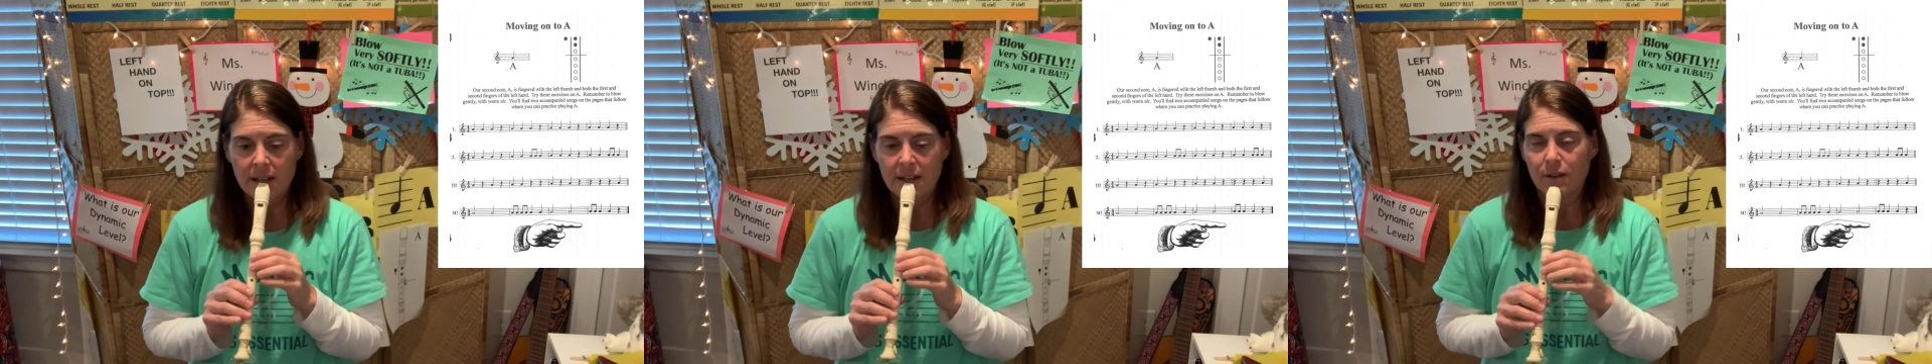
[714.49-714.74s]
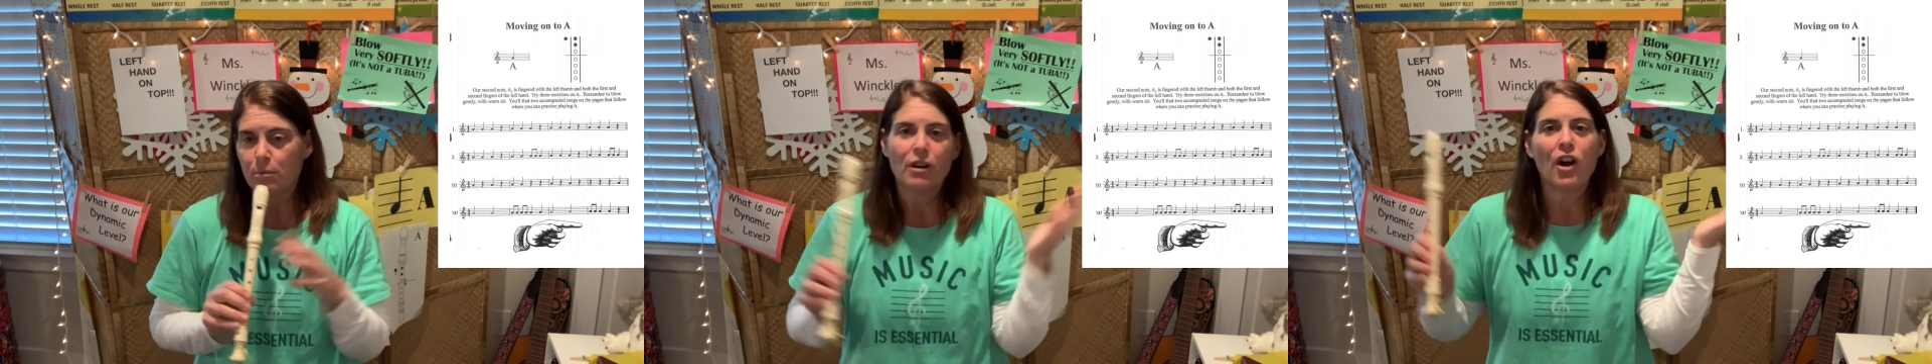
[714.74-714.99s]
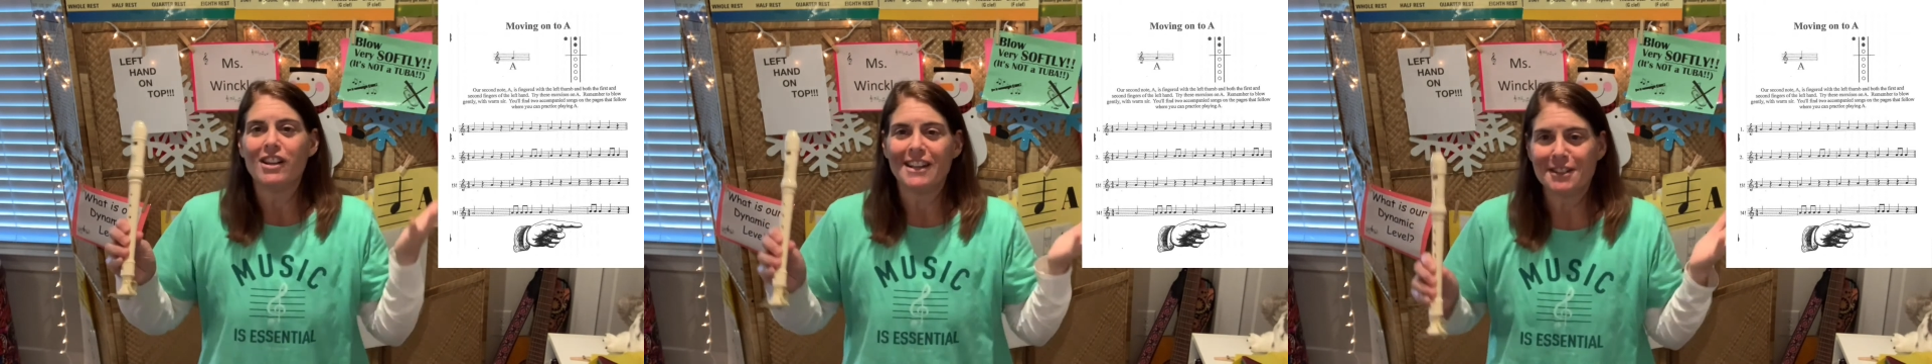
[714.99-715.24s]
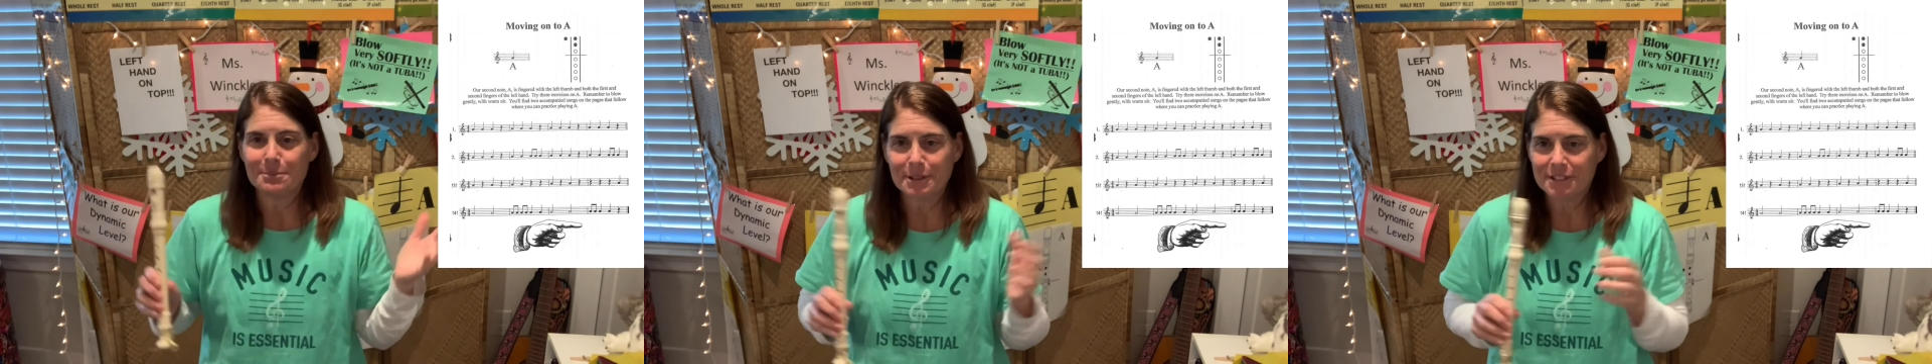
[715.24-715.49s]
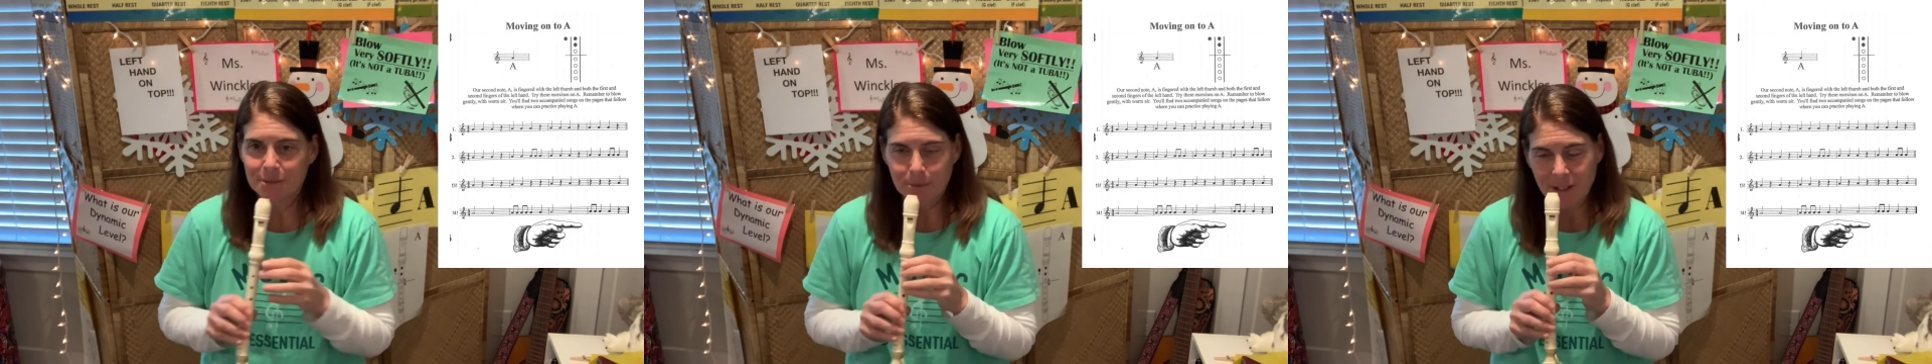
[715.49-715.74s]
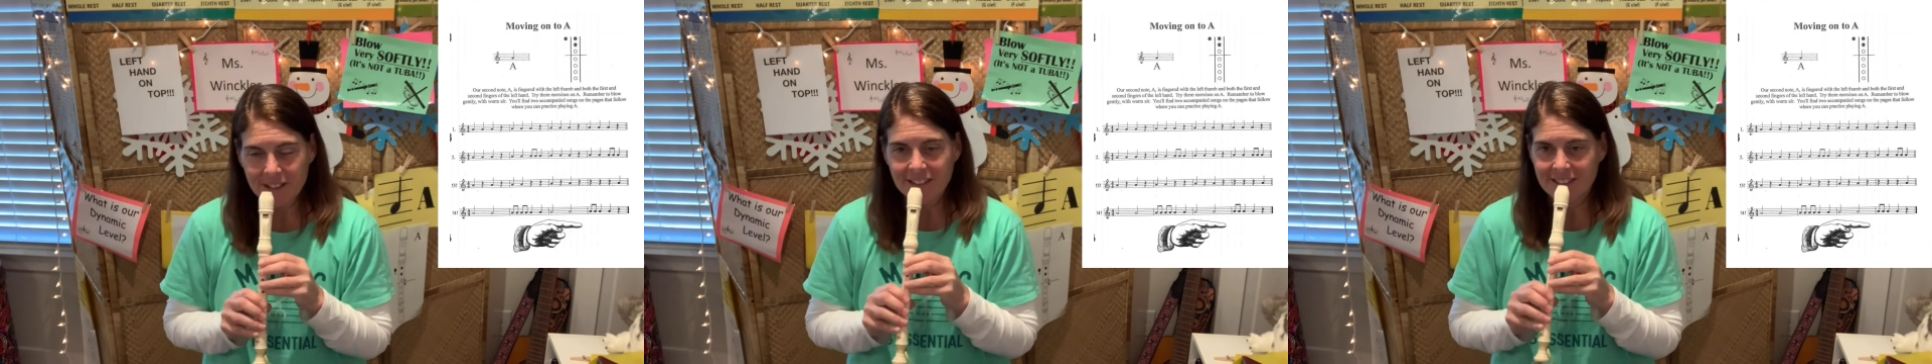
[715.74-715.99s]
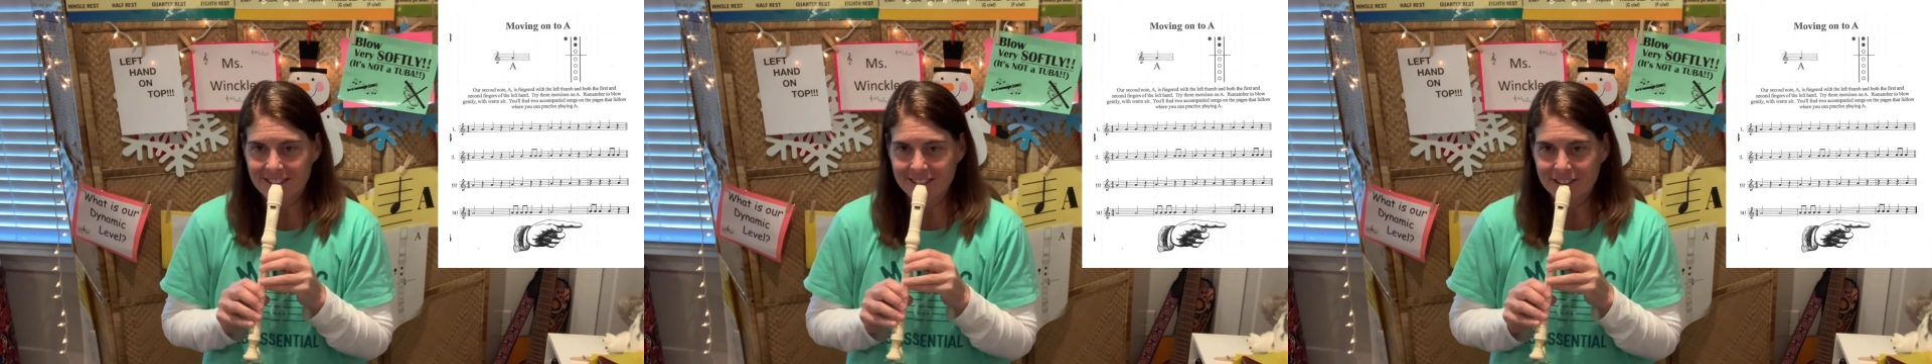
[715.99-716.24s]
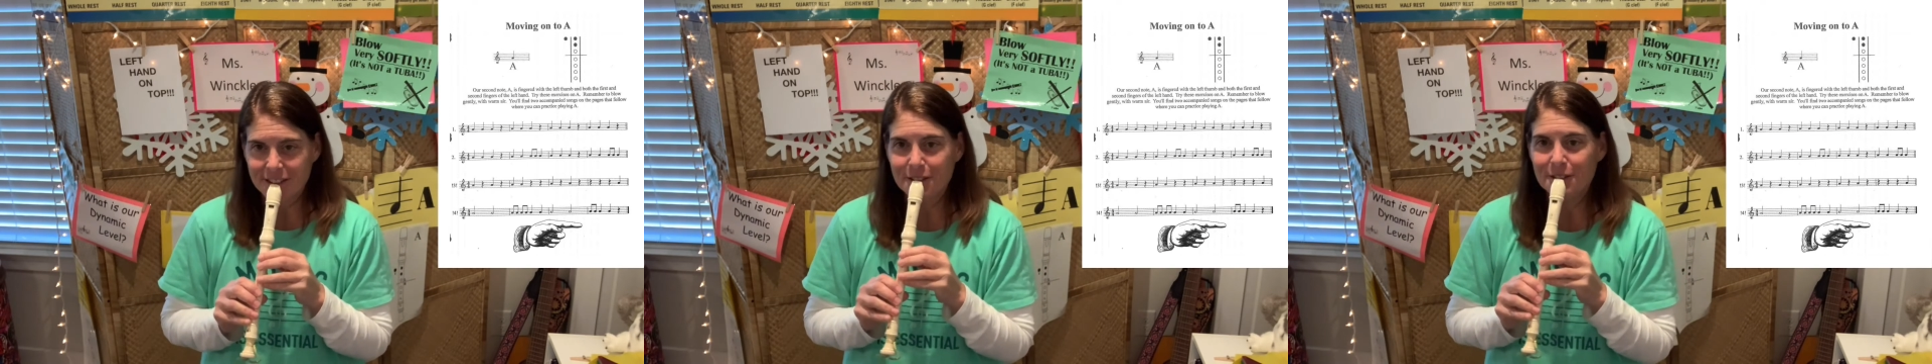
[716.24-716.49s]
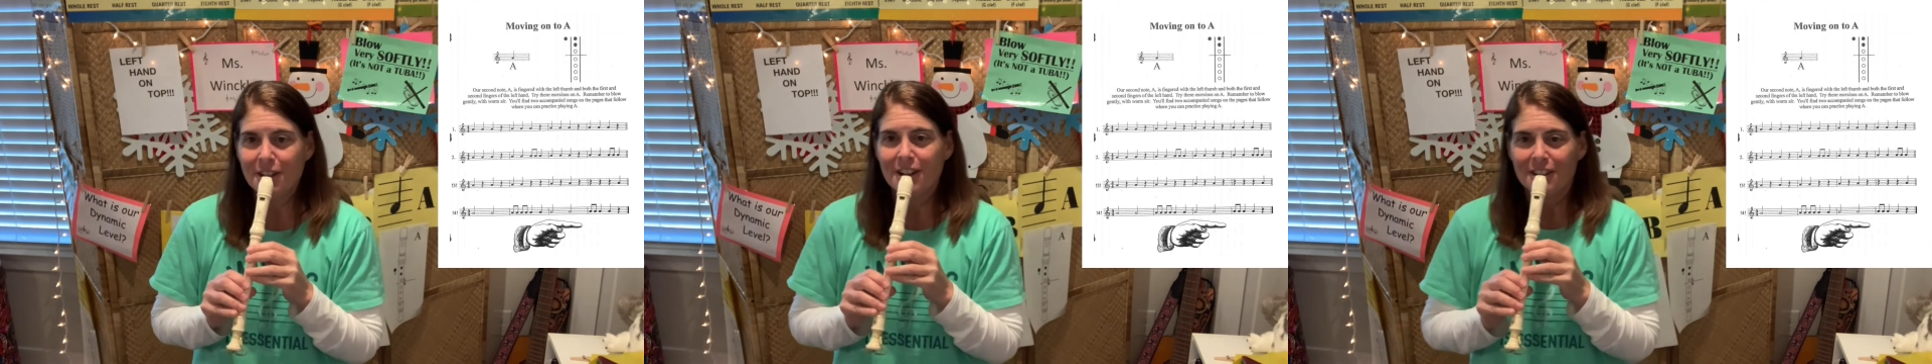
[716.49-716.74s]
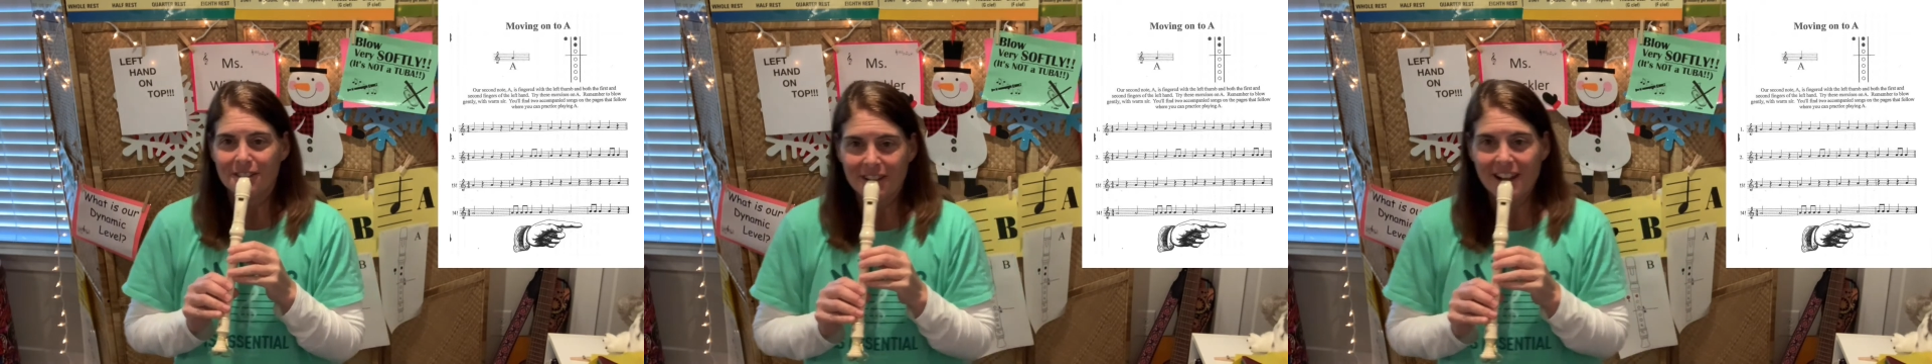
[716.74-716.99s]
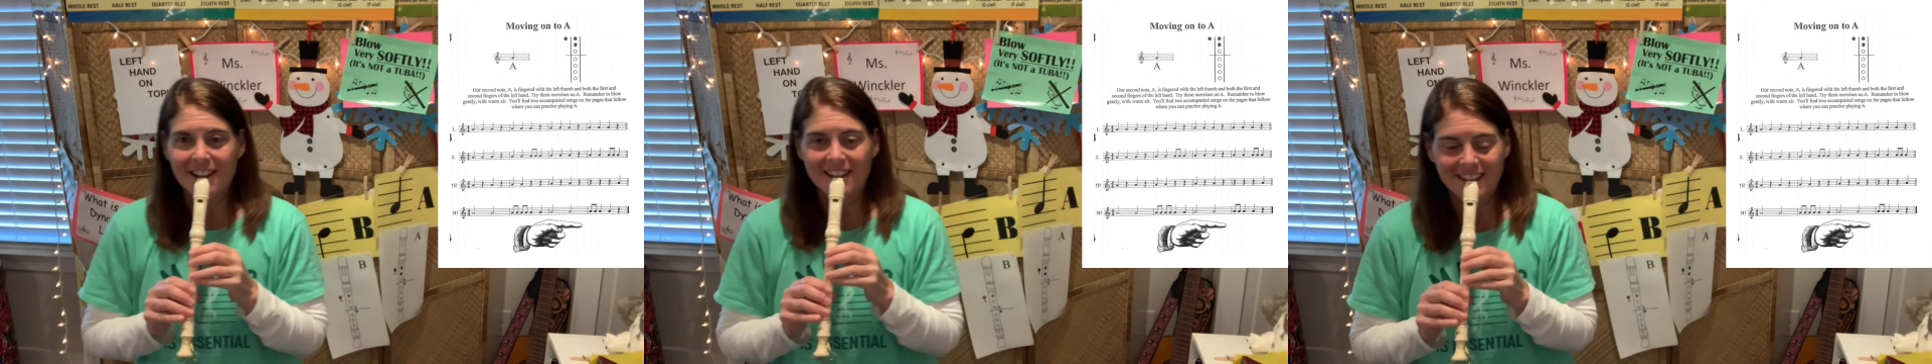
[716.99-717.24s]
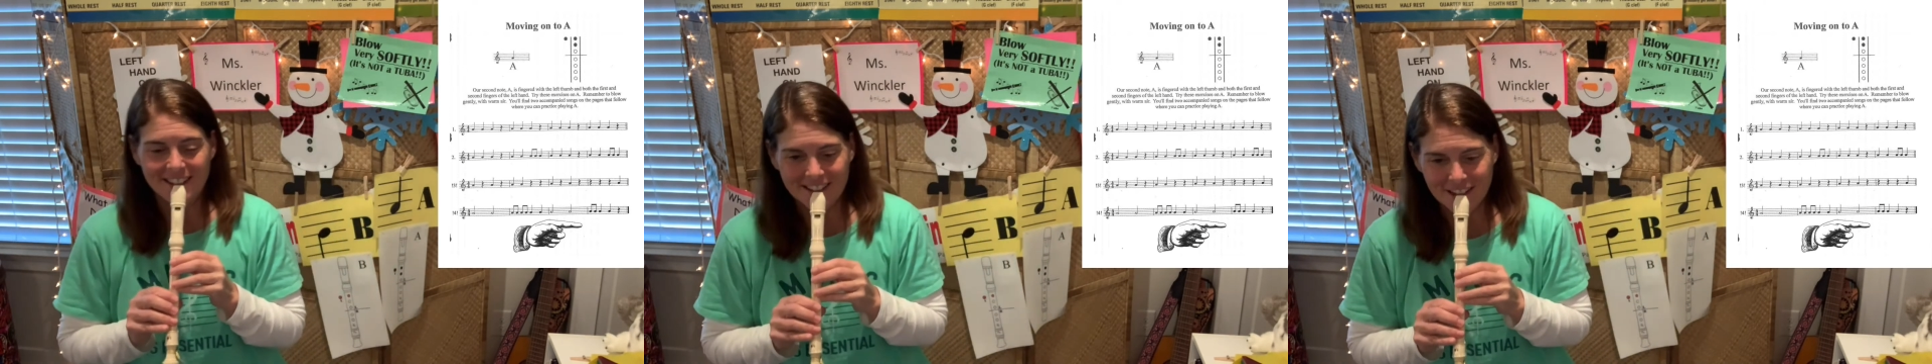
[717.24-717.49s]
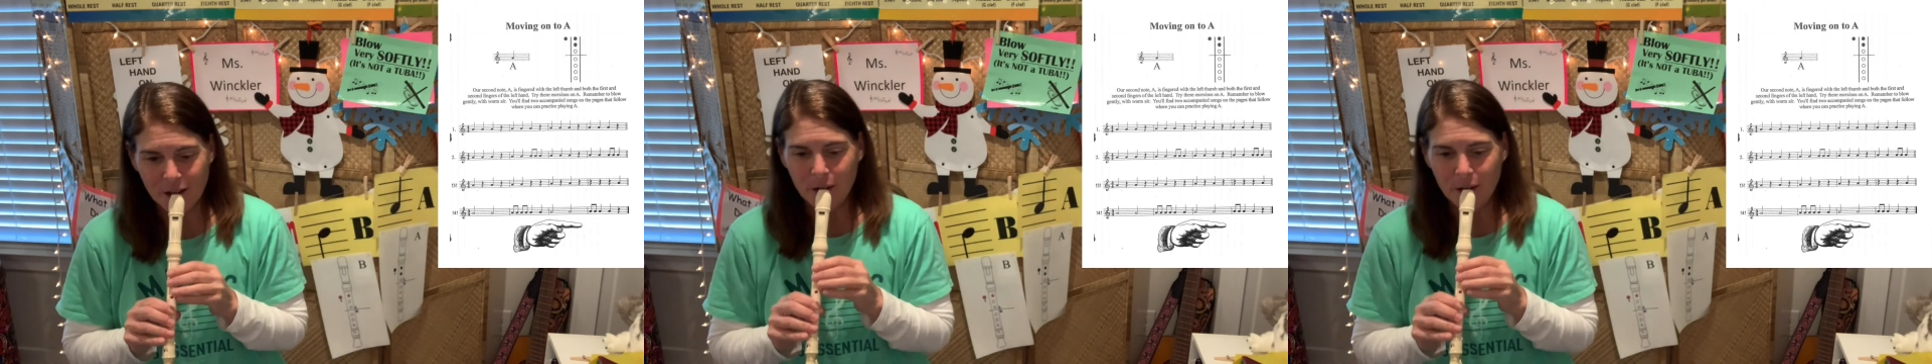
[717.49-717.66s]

We're all experts. 1, 2, ready, go.